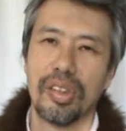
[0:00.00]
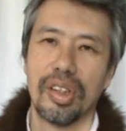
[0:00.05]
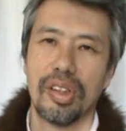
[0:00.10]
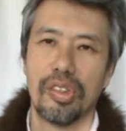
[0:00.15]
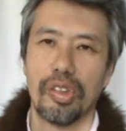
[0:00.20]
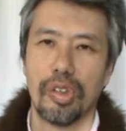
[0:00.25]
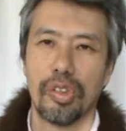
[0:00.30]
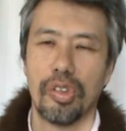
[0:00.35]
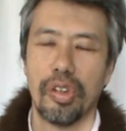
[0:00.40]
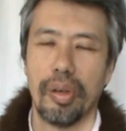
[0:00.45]

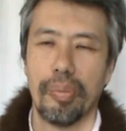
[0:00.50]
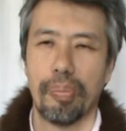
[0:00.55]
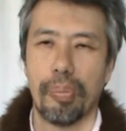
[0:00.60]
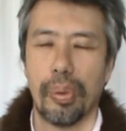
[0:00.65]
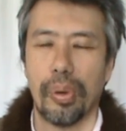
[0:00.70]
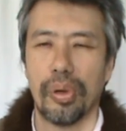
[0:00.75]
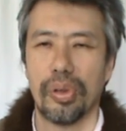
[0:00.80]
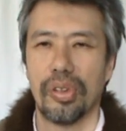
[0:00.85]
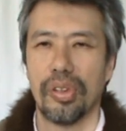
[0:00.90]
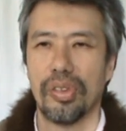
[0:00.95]
it's also
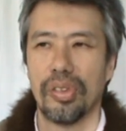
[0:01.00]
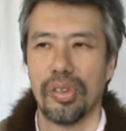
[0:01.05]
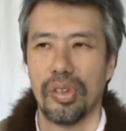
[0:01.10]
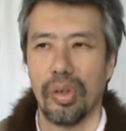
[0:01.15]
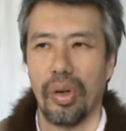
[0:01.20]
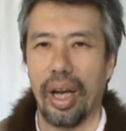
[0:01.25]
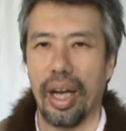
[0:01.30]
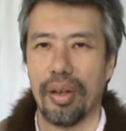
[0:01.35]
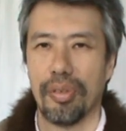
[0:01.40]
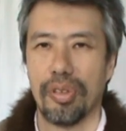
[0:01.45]
important
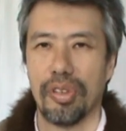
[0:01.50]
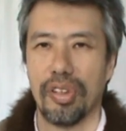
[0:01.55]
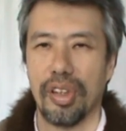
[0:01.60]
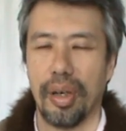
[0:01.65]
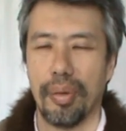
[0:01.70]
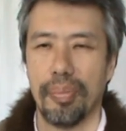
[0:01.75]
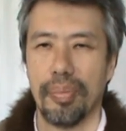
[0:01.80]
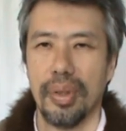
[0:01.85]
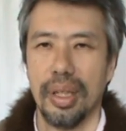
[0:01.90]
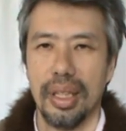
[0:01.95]
to have
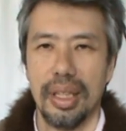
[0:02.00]
some